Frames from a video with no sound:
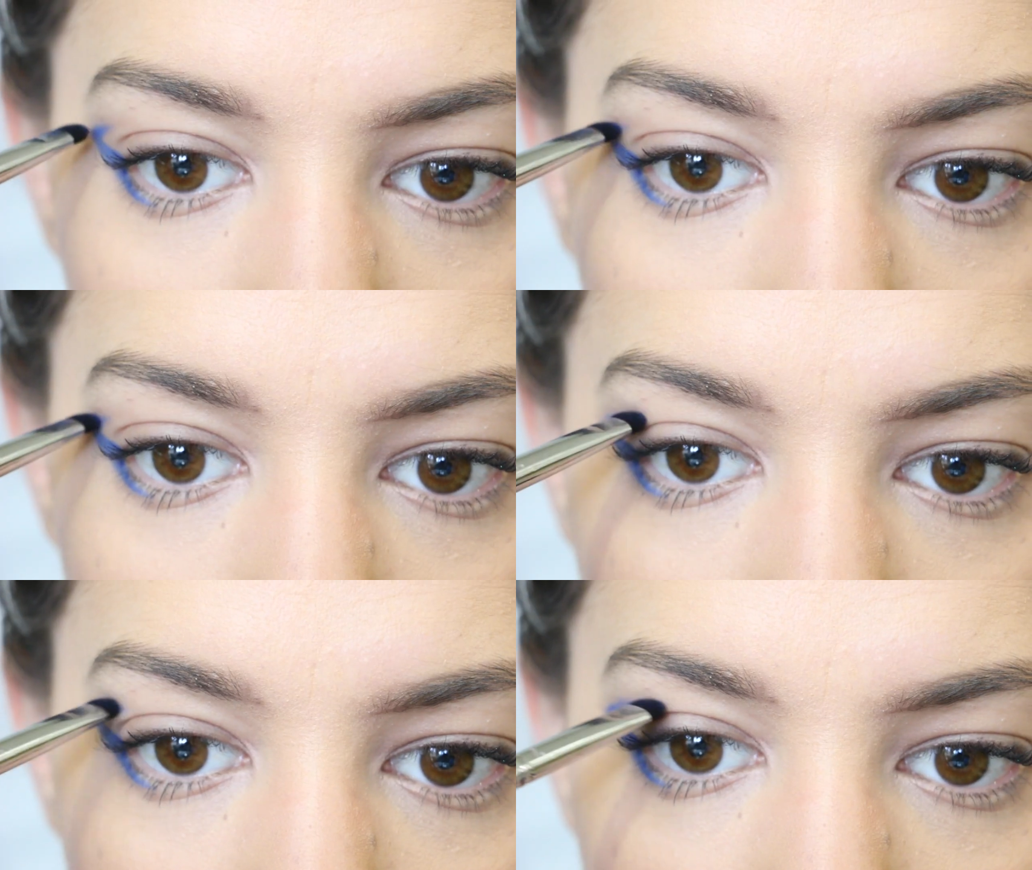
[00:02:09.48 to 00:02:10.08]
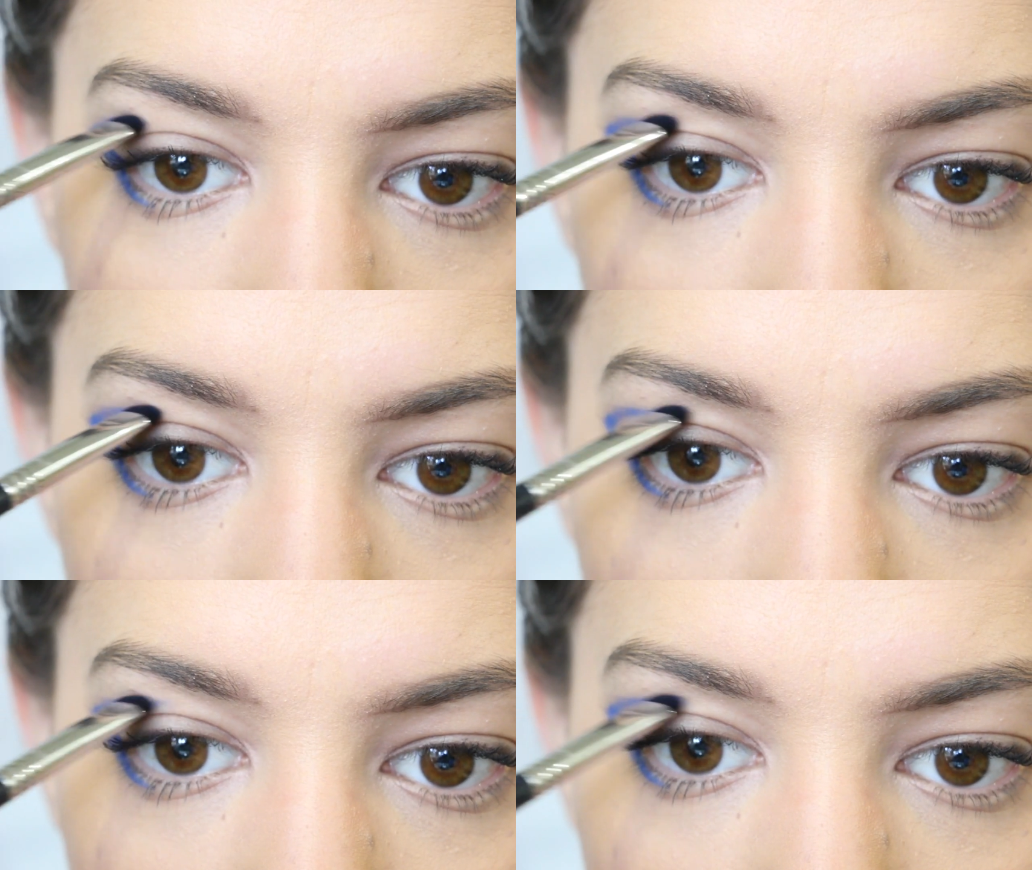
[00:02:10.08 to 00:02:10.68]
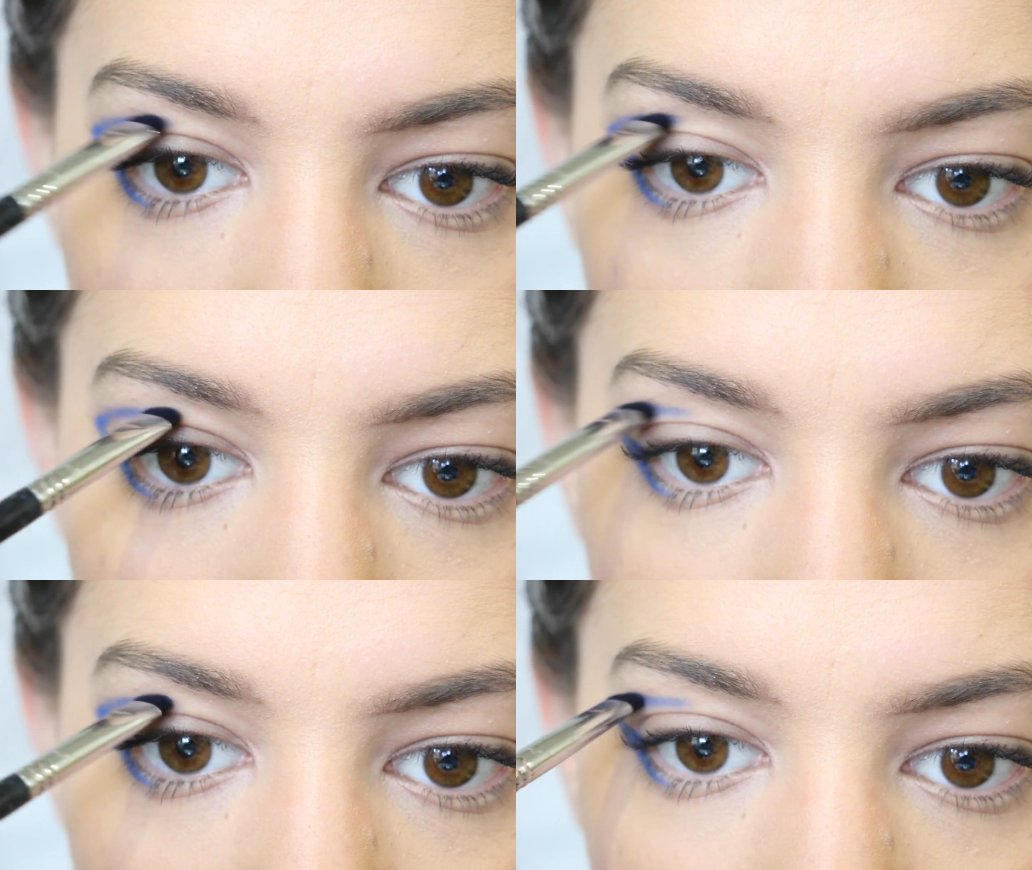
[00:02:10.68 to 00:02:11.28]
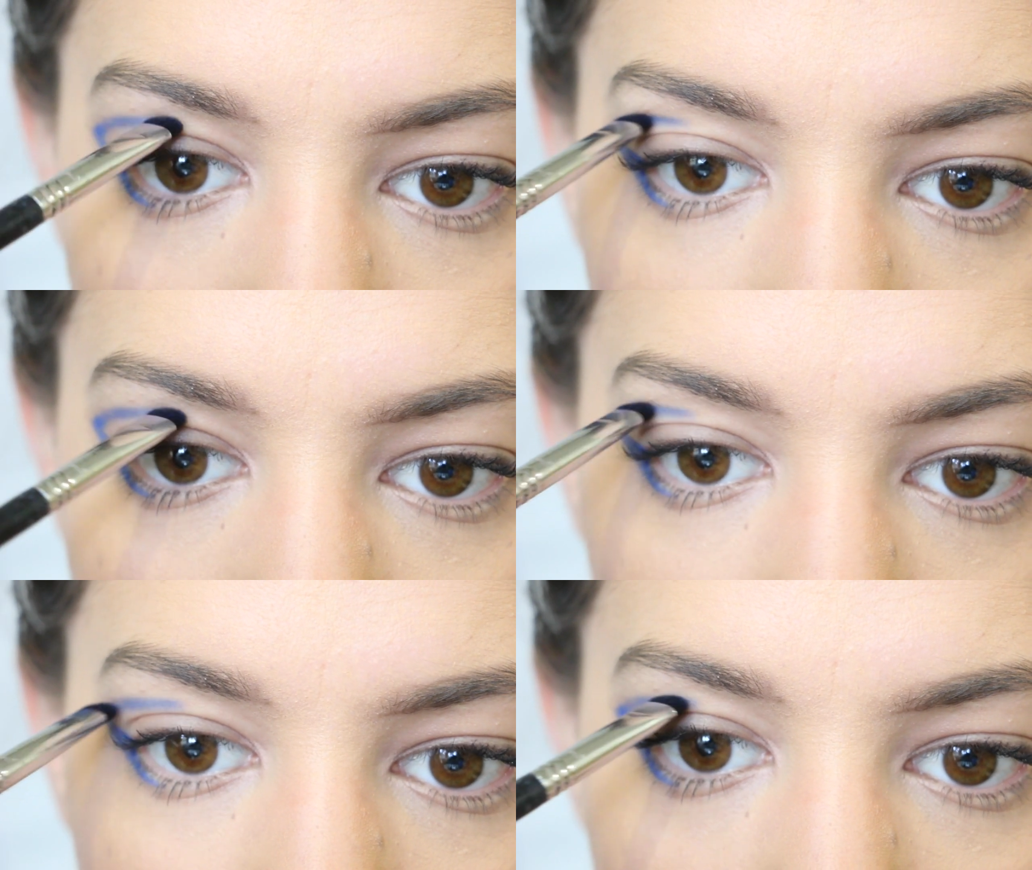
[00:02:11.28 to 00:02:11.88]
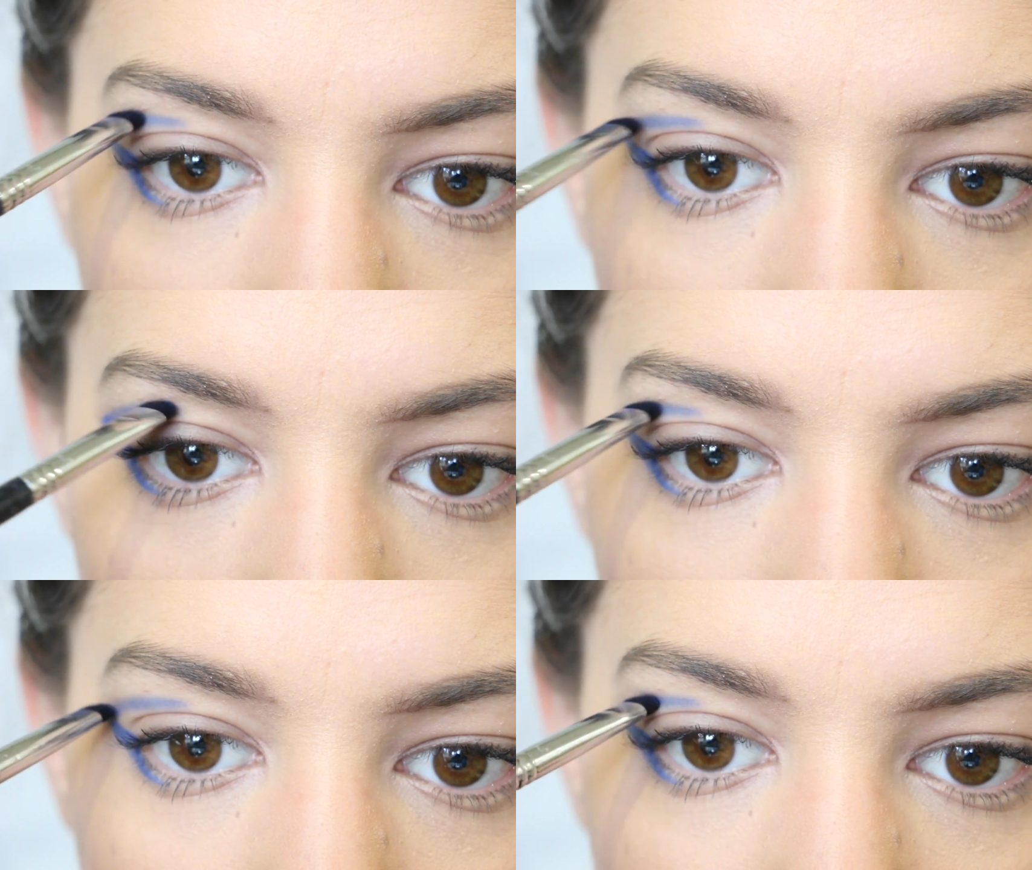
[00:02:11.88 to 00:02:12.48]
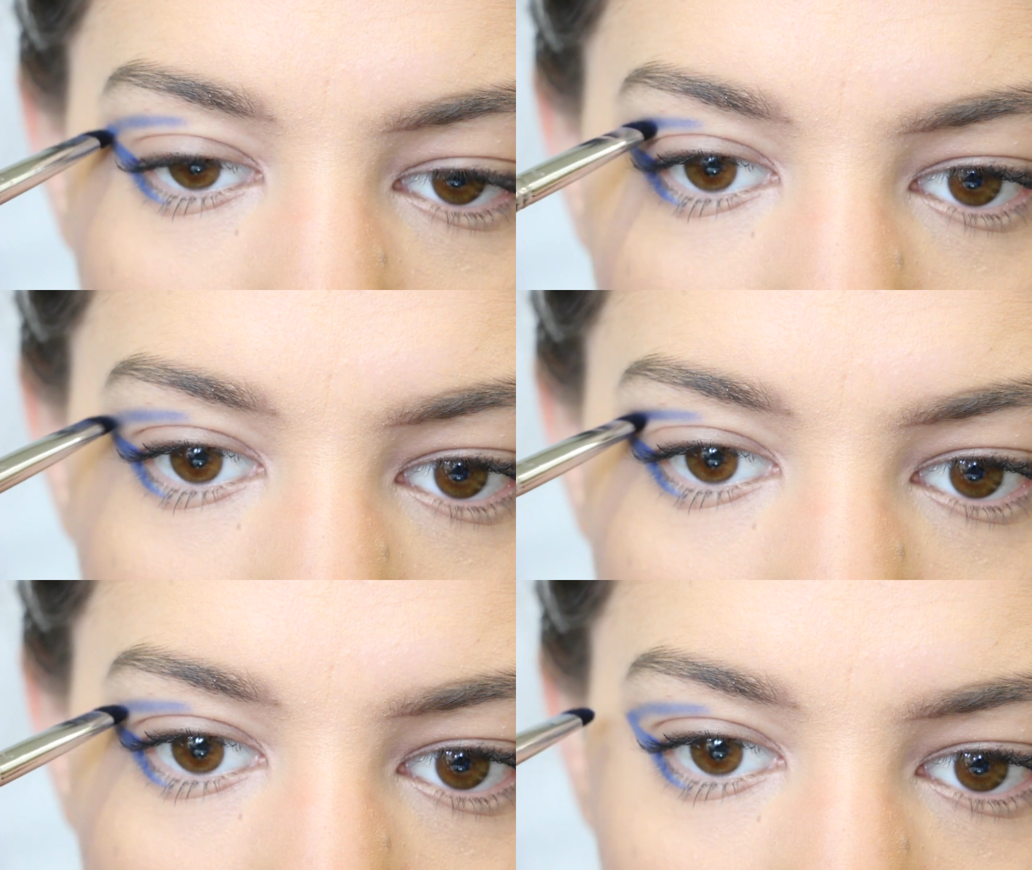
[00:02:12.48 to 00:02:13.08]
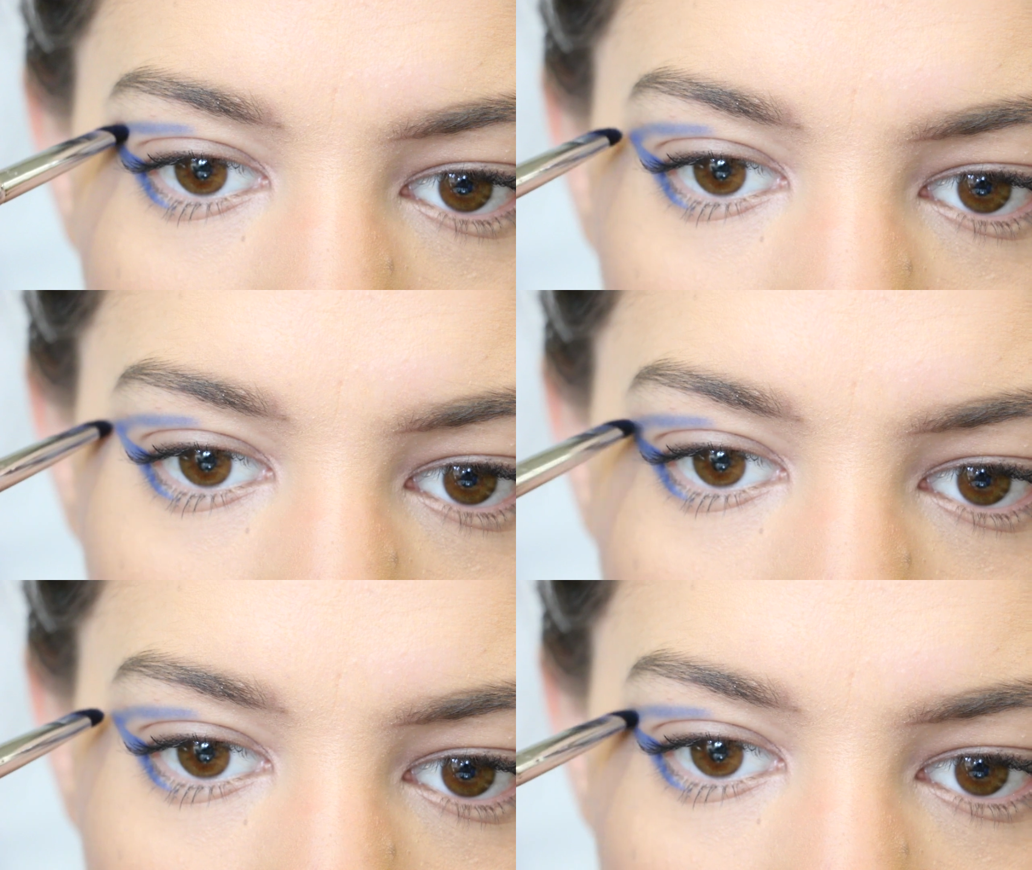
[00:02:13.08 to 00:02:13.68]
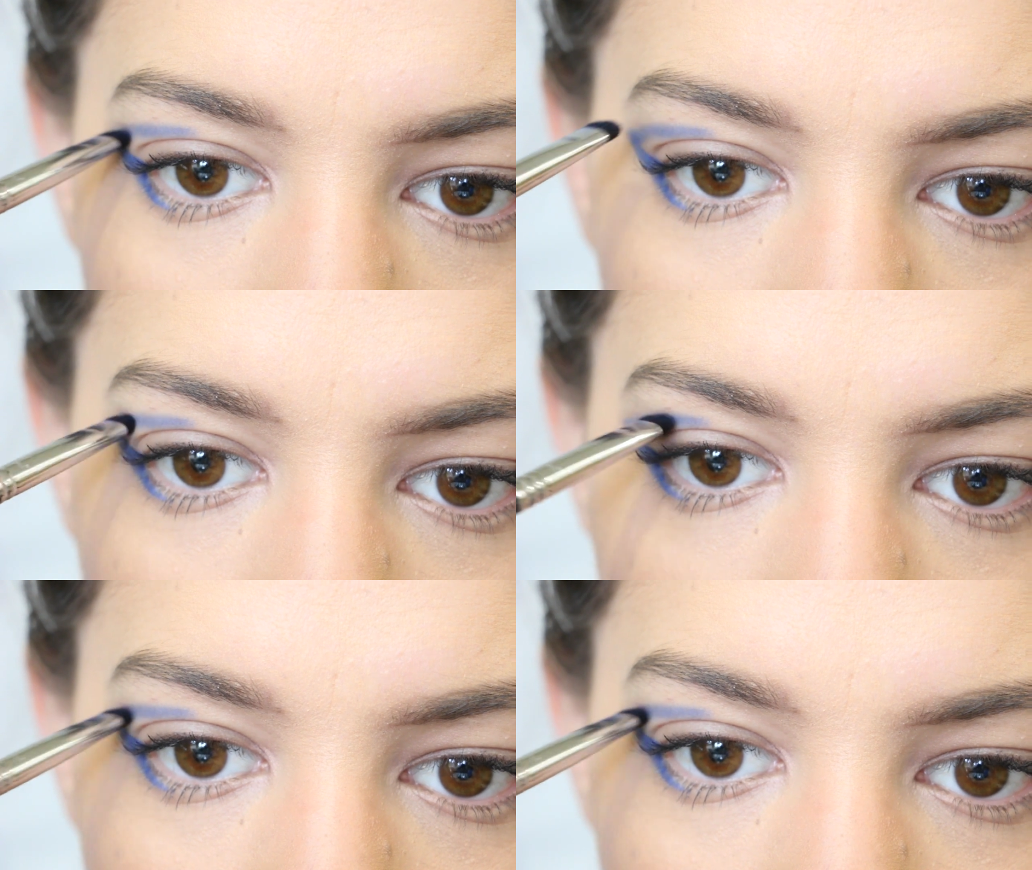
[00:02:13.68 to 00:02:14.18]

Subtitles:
Nobody's mouth can be seen.